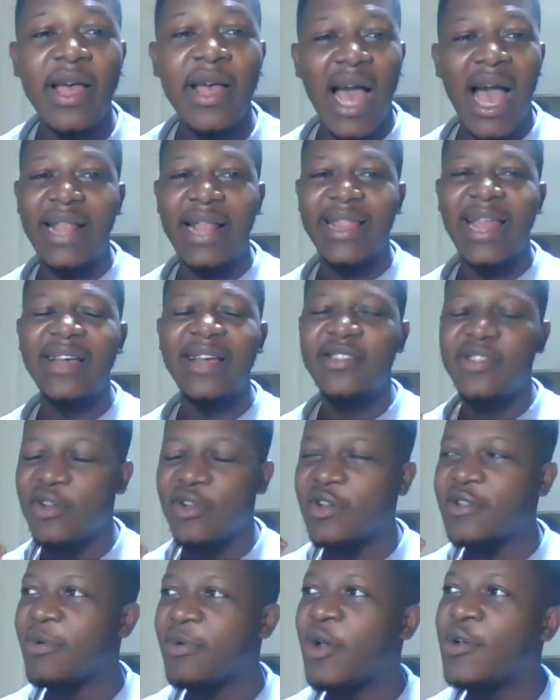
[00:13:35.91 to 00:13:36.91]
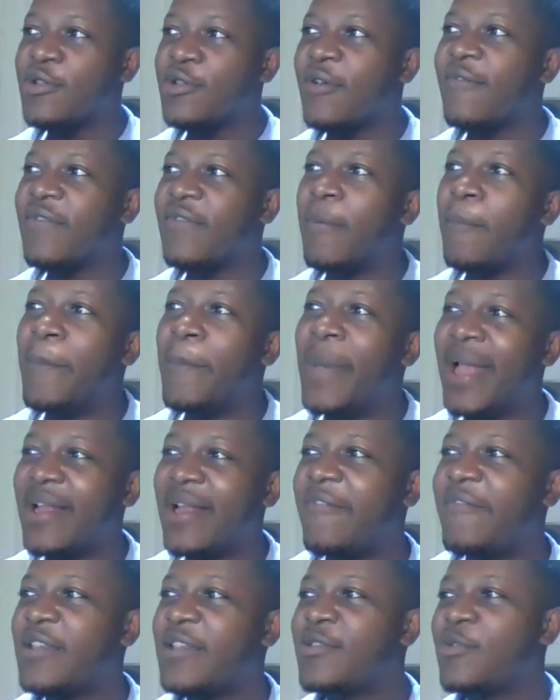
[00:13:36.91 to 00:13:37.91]
and that's just because of the
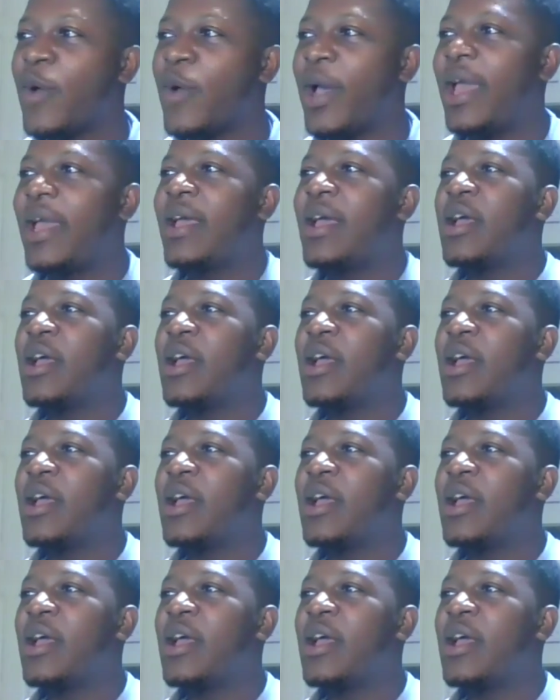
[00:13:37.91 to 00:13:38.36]
benefits where